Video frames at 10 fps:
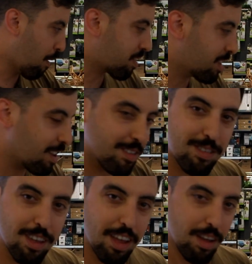about
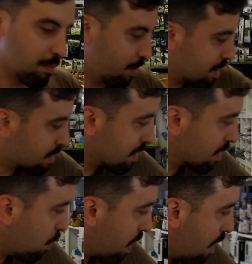this, but
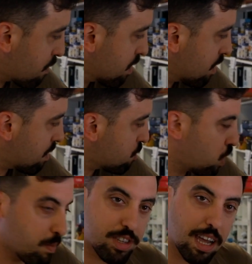we have the
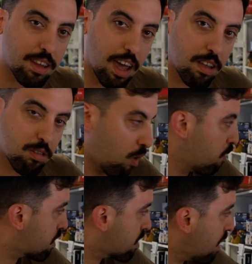shrimp set tanks
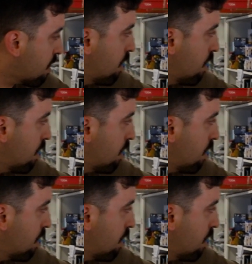over there